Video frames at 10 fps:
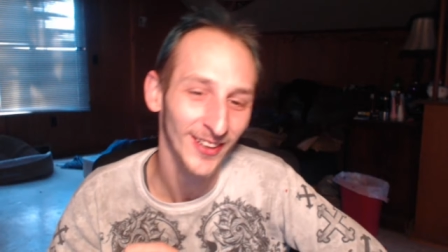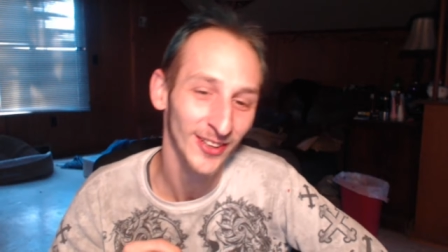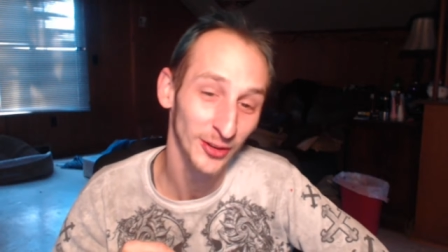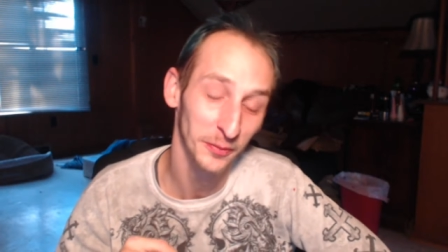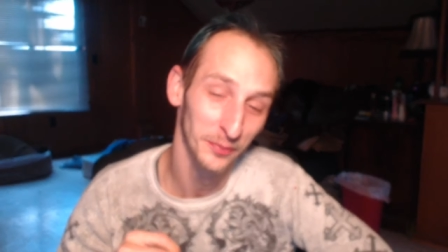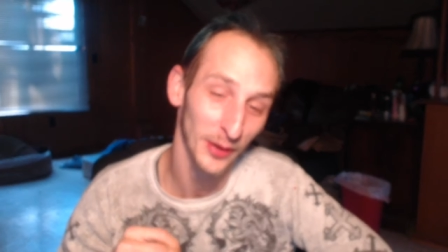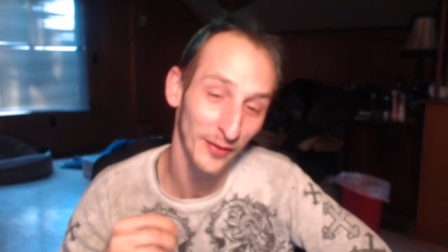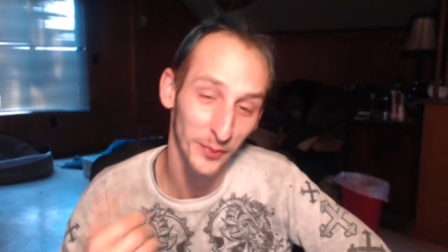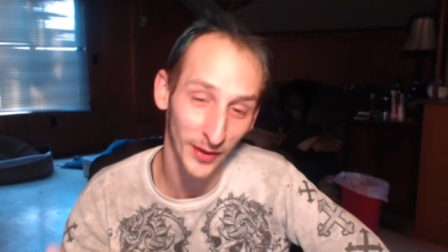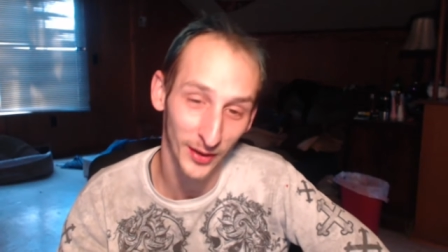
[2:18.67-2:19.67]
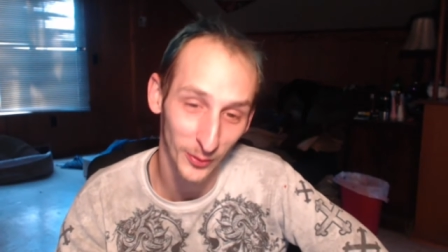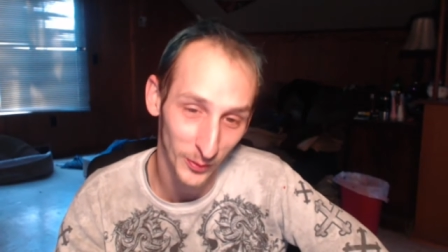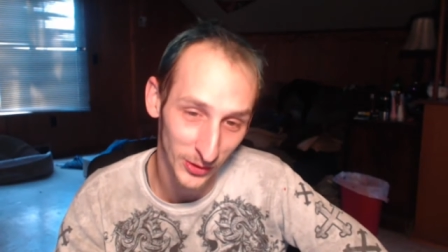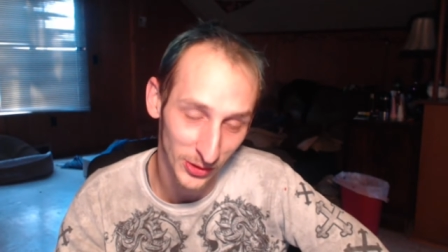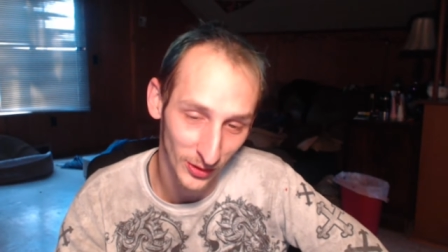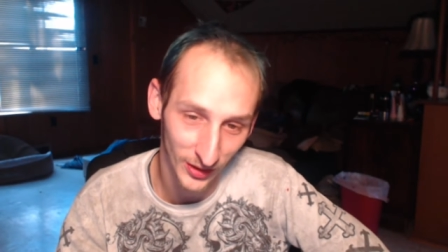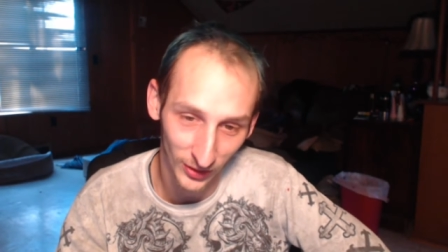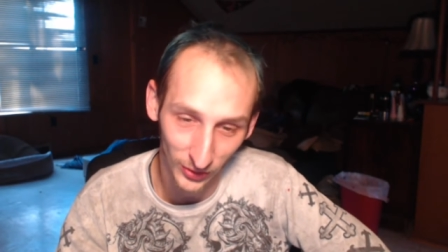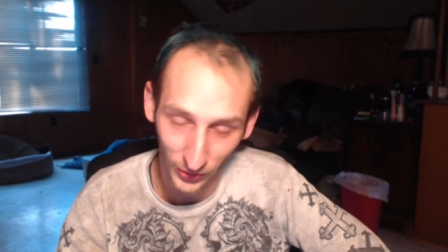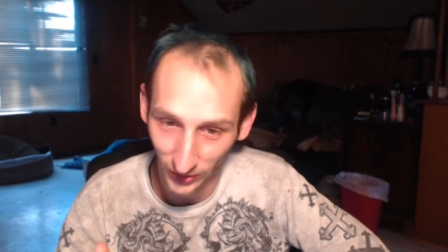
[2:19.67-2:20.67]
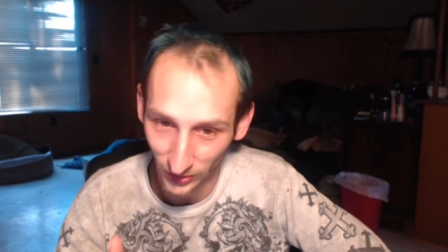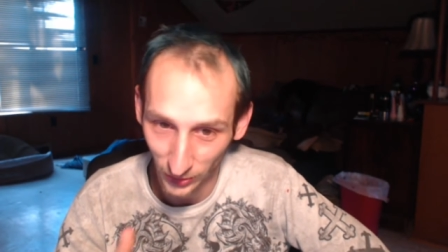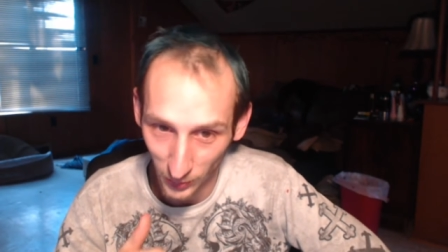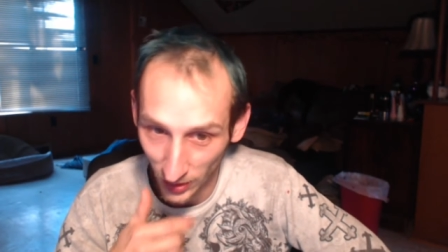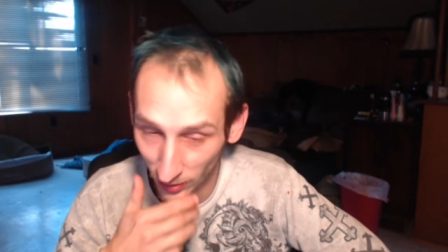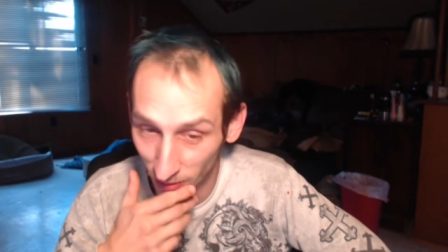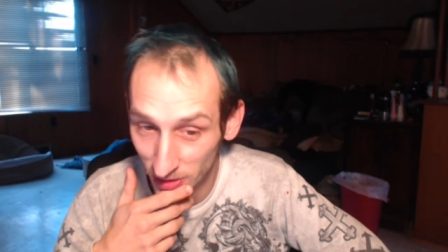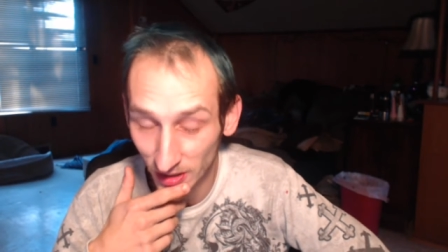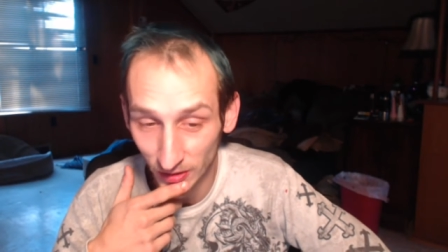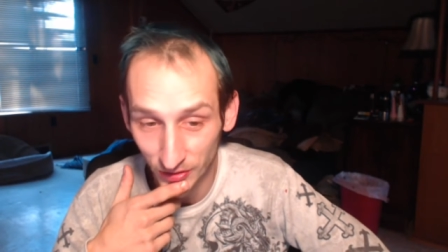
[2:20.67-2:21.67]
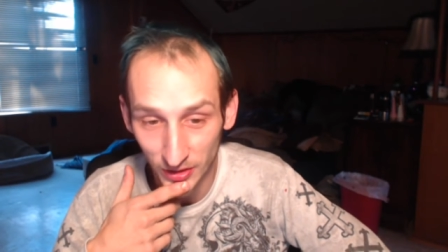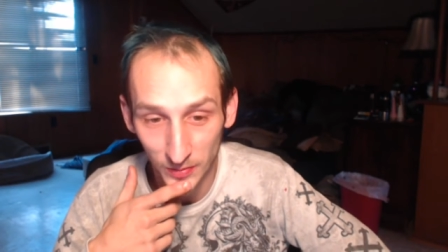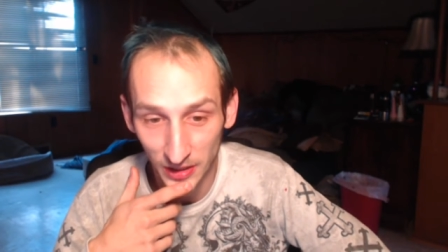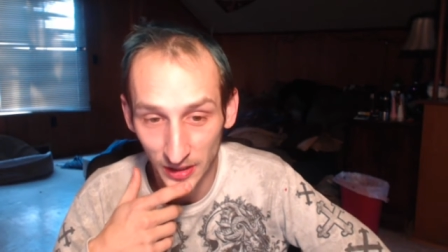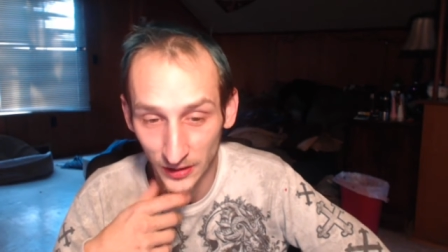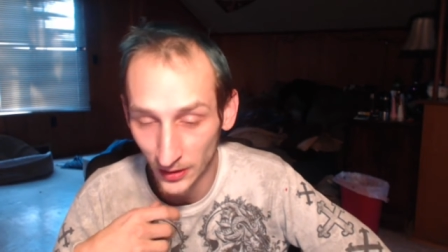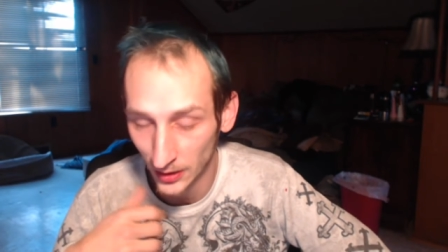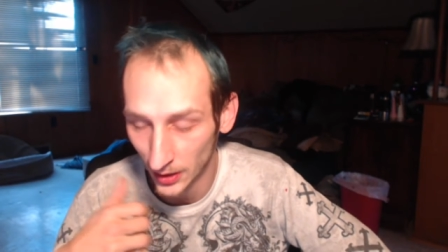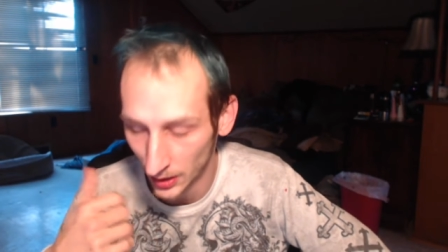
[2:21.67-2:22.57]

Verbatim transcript: So Private Panda will be joining us for this as well. Her channel's going to be in there.